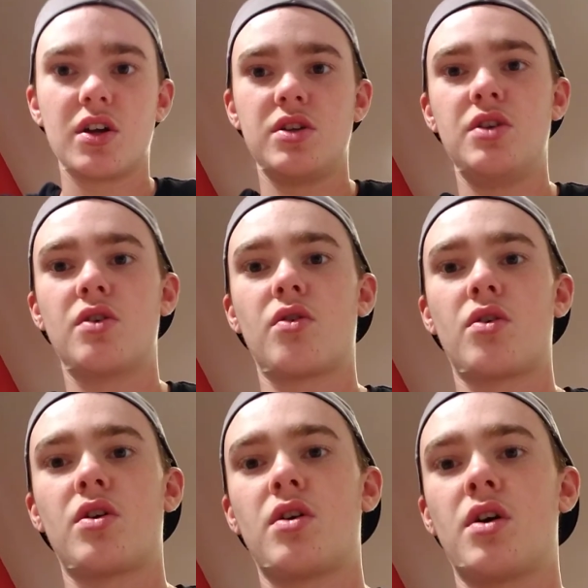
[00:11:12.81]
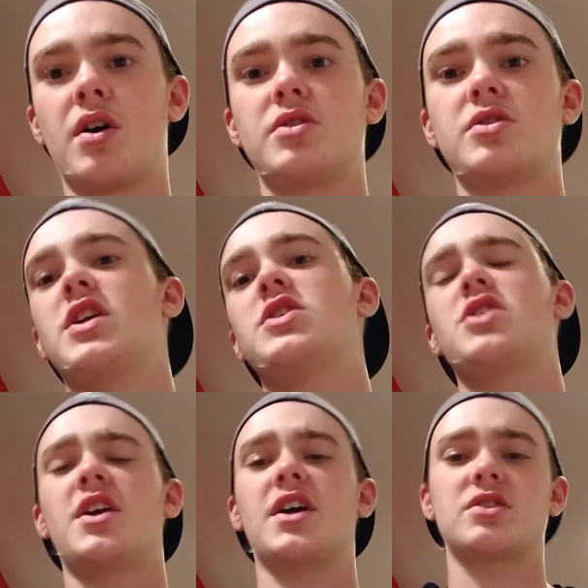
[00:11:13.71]
your change
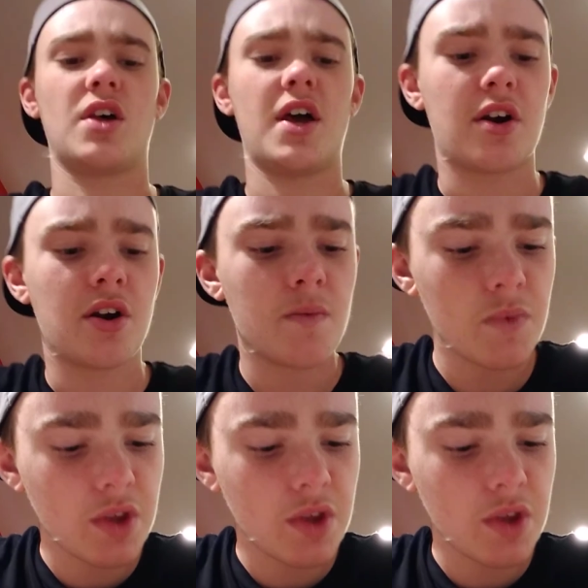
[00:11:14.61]
to the next letter,